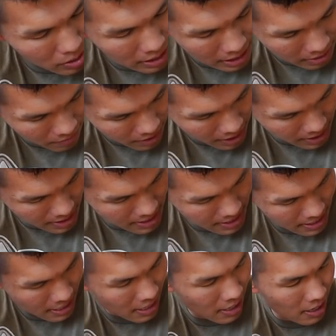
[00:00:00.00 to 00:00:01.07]
leave it,
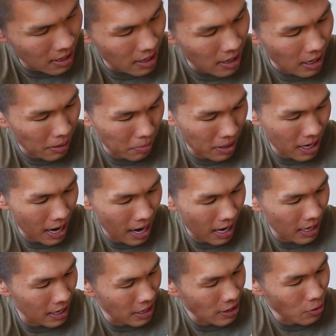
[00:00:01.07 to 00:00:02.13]
I'm gonna
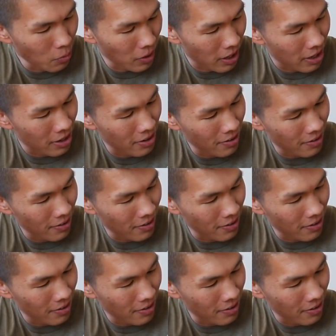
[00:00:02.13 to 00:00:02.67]
add a new one,